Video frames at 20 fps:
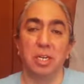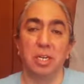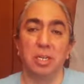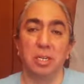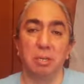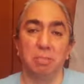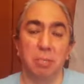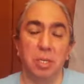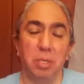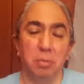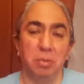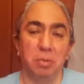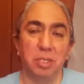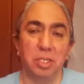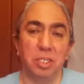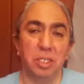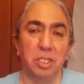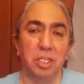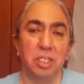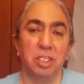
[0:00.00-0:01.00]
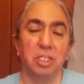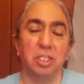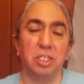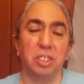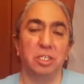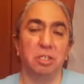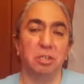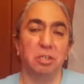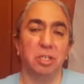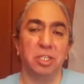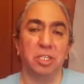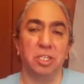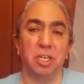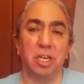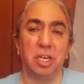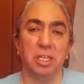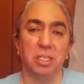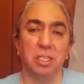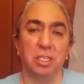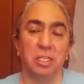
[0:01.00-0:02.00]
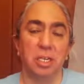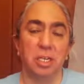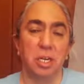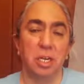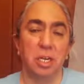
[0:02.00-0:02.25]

the people indigenous to these lands.